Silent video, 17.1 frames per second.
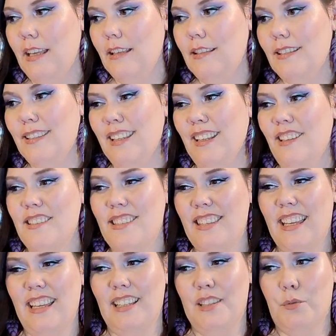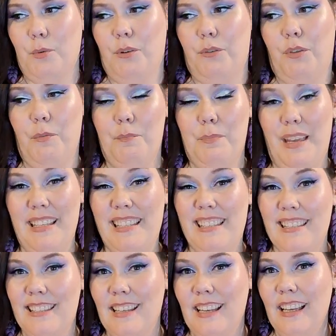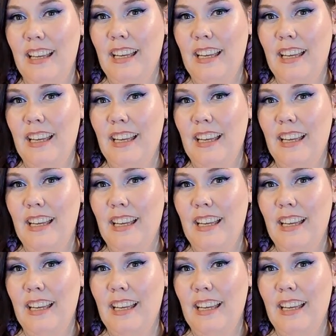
still think it's one of the best